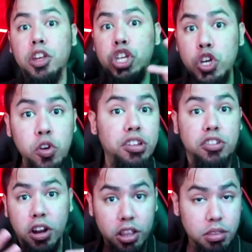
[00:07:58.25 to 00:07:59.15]
the huge
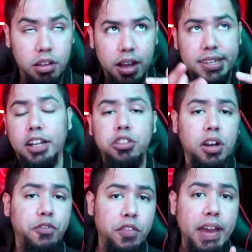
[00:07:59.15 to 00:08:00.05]
Zelda
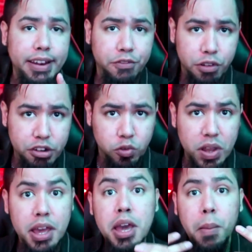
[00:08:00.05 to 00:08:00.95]
35th
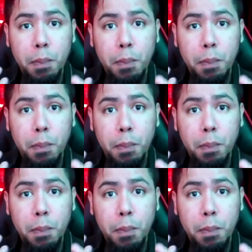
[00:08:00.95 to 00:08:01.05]
anniversary